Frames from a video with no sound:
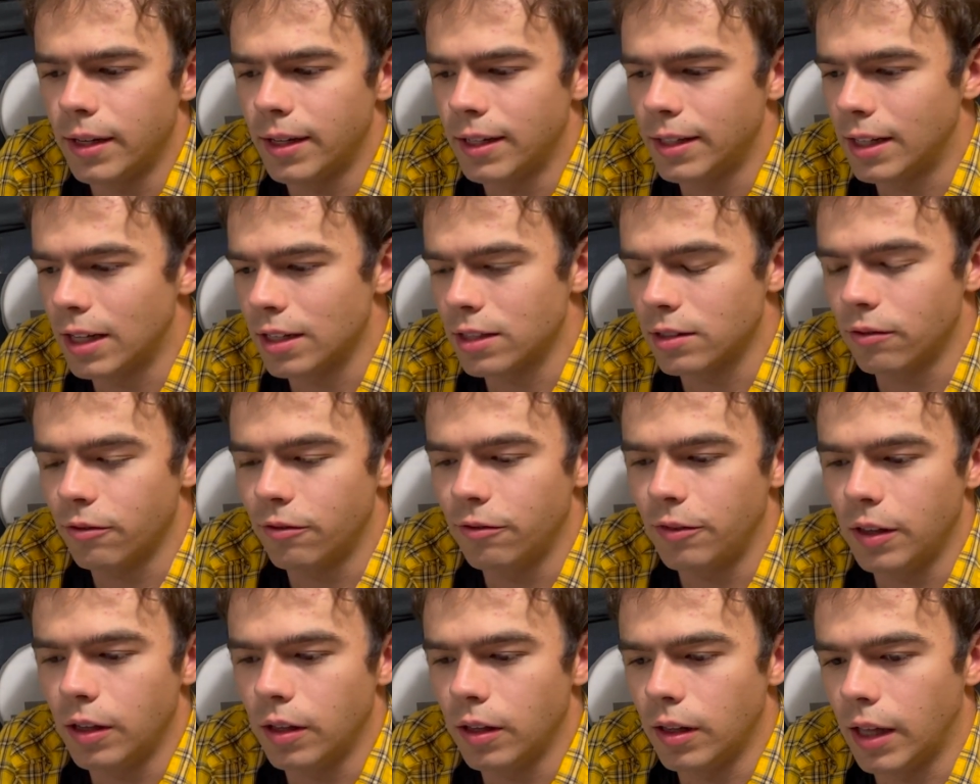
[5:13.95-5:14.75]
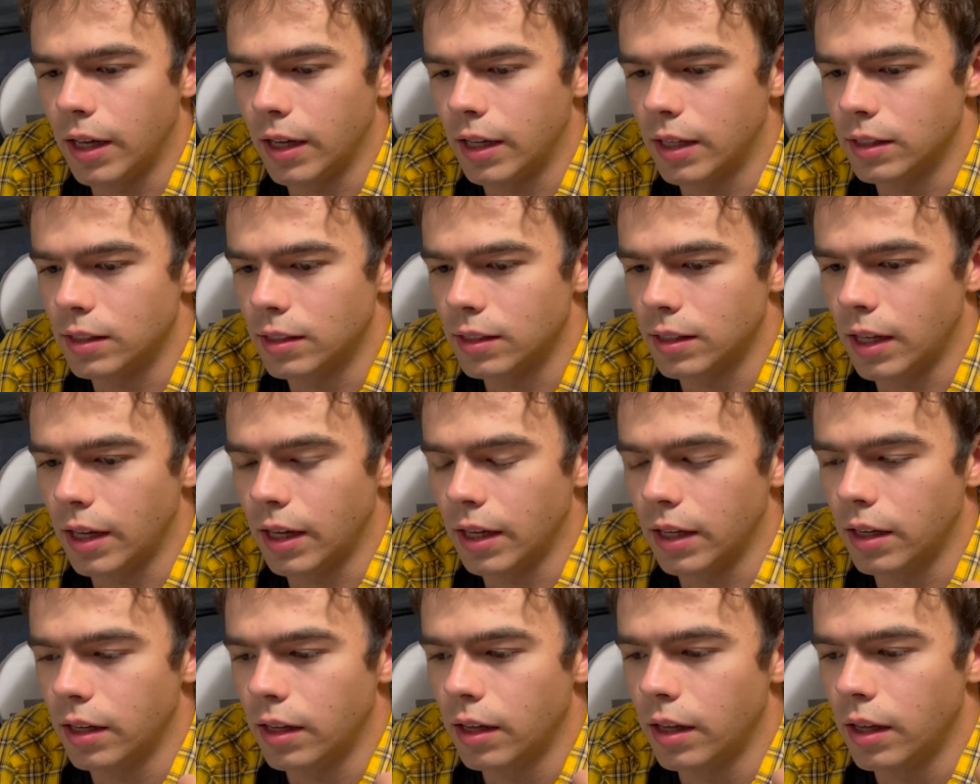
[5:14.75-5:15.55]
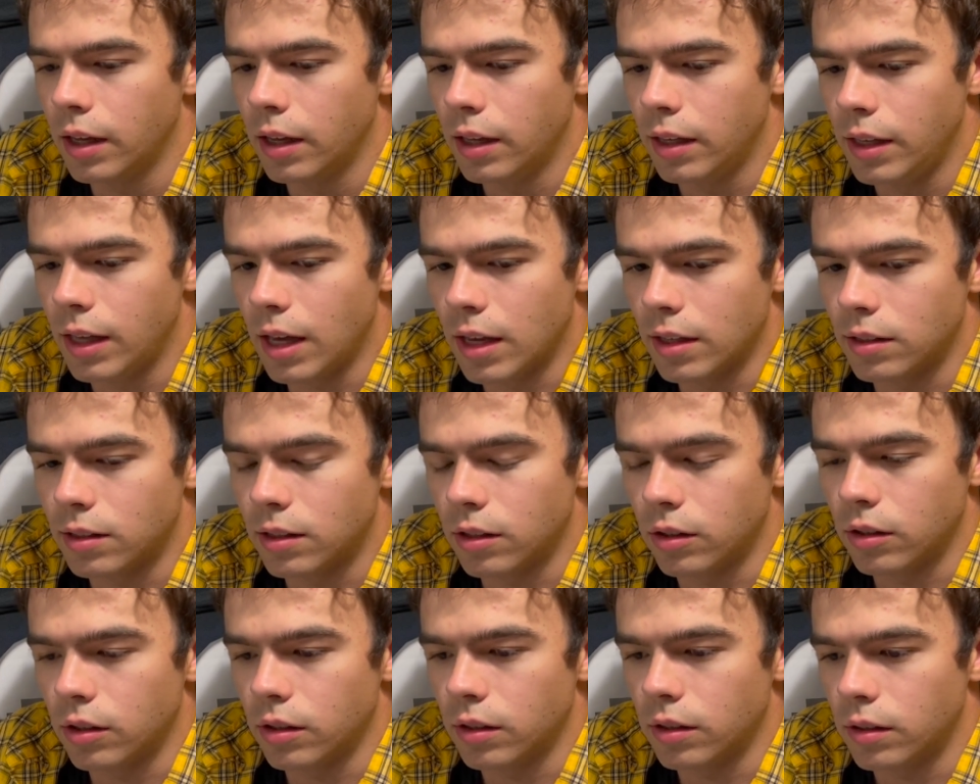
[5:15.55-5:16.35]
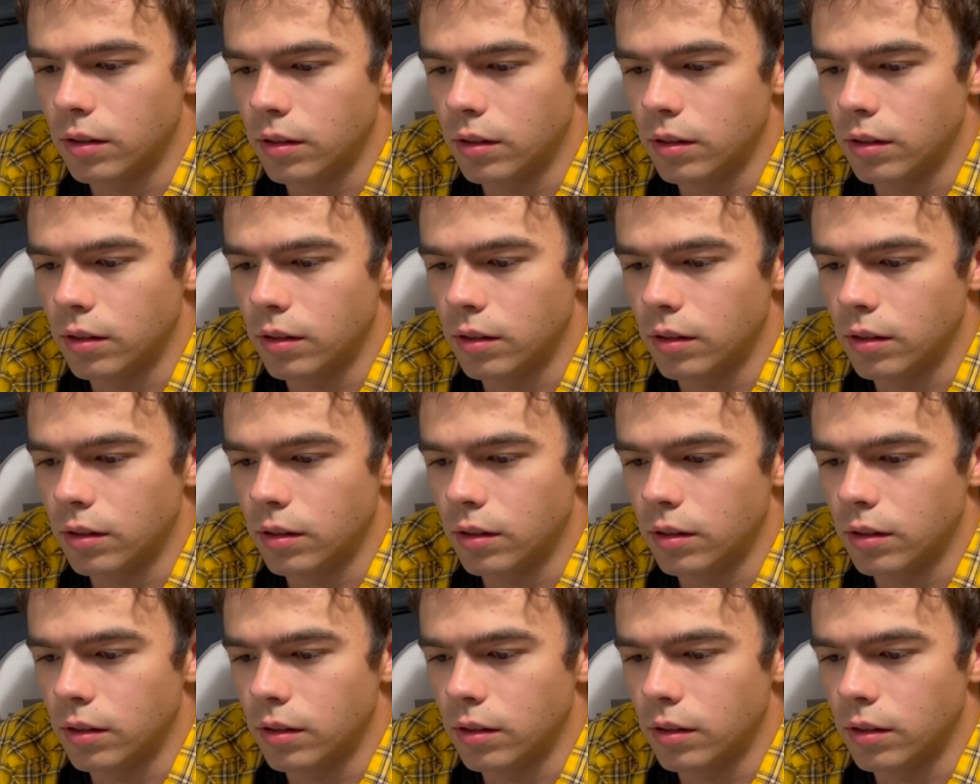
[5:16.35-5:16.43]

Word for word: It doesn't feel like it's like yes, there